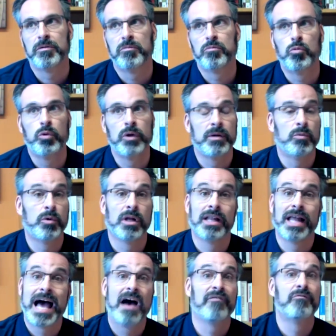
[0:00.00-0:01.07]
we will
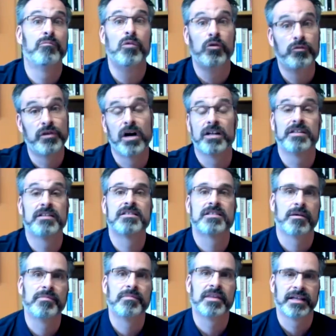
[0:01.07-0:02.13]
have moved on to
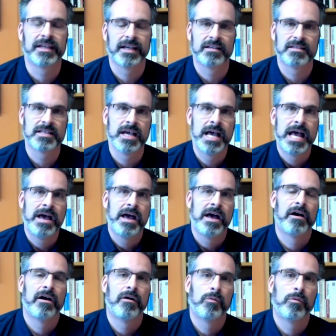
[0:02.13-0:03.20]
something else.
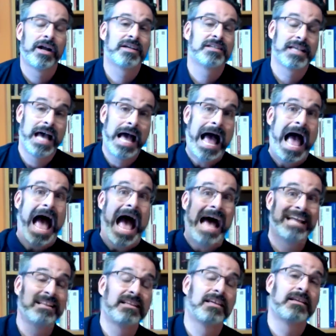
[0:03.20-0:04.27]
Whereas
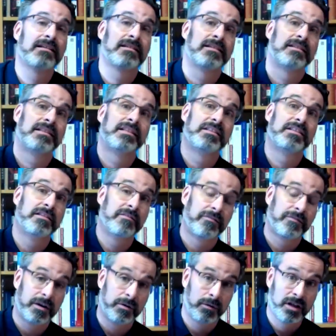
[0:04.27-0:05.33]
had the
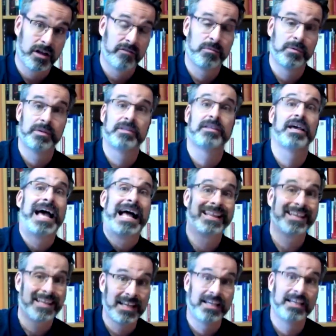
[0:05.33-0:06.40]
federal government
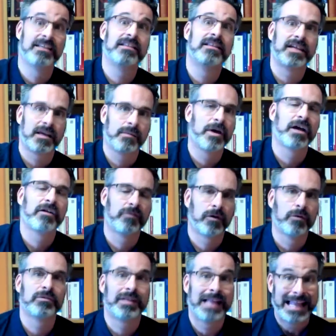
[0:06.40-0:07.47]
alienated the Quebec
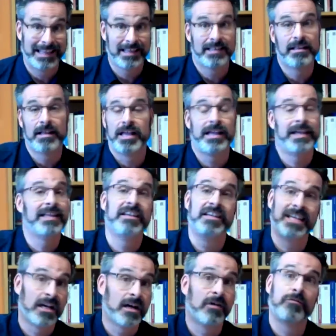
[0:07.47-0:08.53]
vote, in a
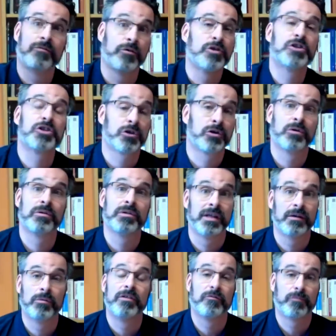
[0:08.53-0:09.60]
year, for sure, they
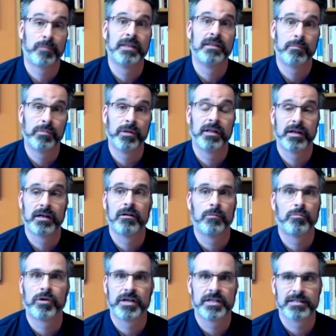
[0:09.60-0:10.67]
would have paid the political
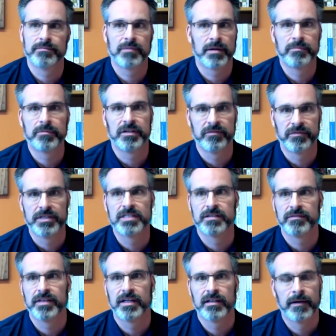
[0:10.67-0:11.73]
price. I'm convinced of that.